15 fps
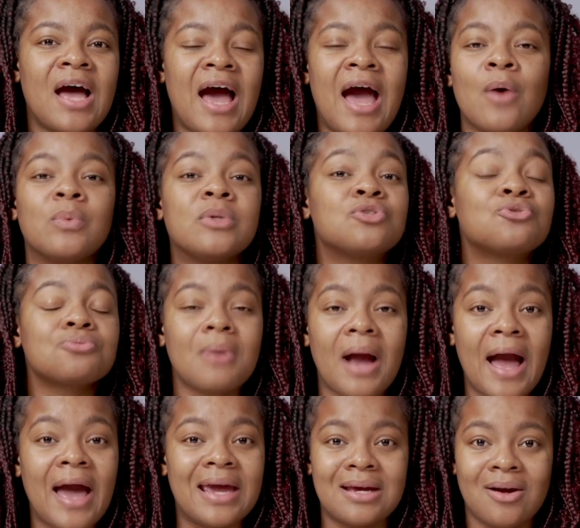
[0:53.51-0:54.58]
I will
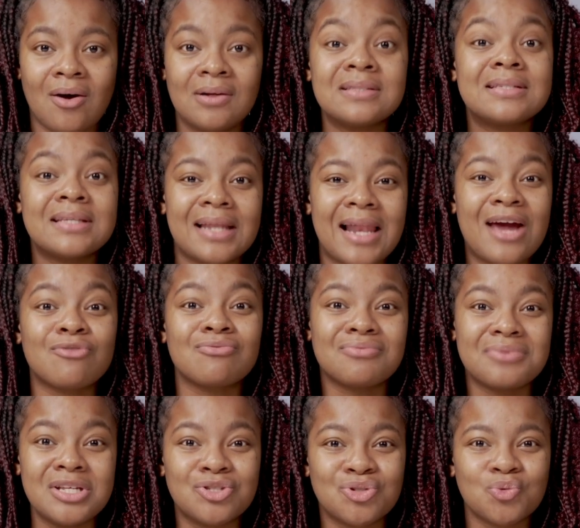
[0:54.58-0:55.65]
try until I
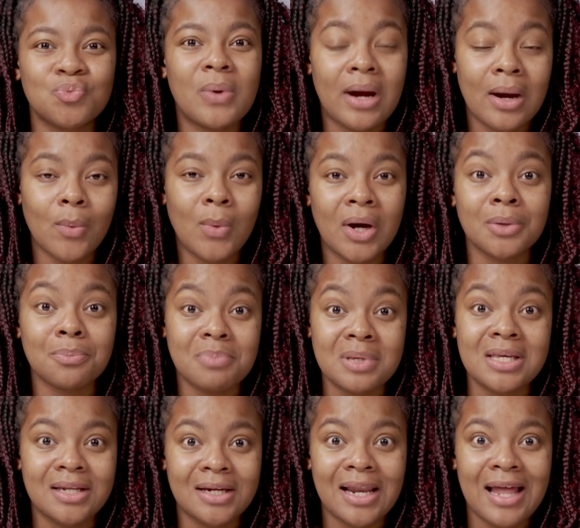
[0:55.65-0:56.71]
reach where I want to
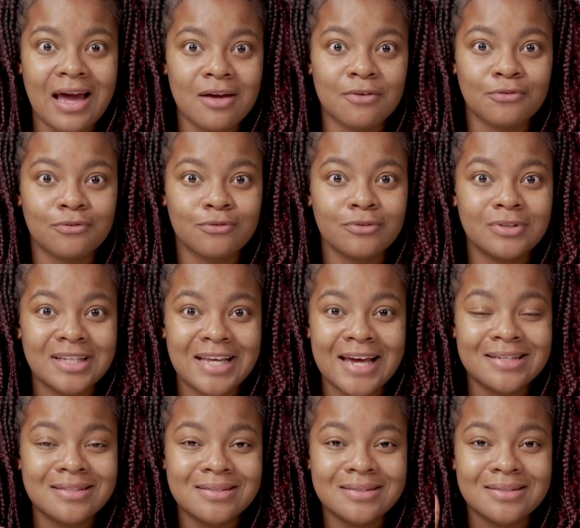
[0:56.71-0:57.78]
be in life.
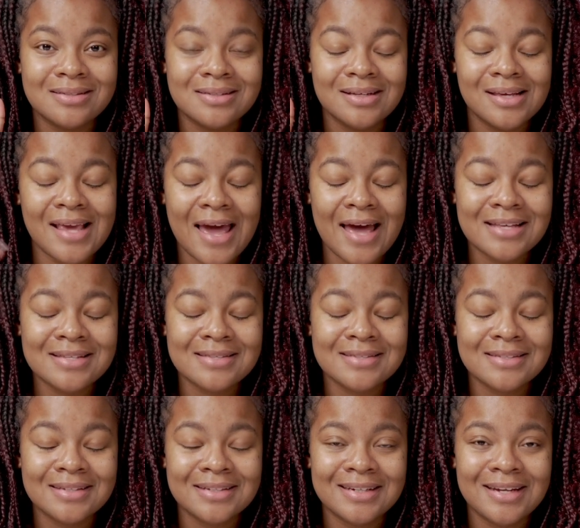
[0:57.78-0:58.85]
Yes?
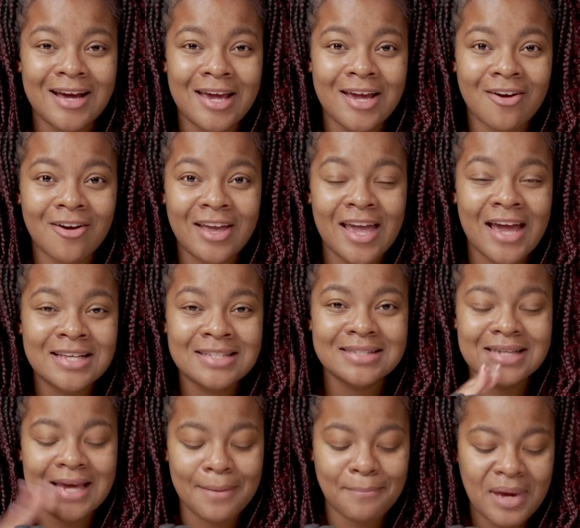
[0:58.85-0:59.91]
Yes? Did I hear a
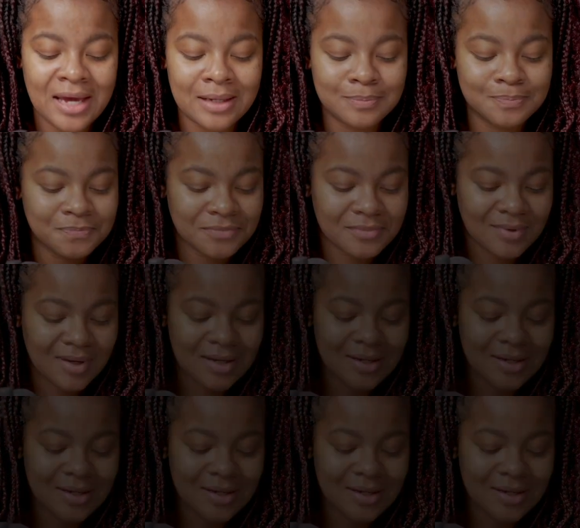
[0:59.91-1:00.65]
yes? Amen.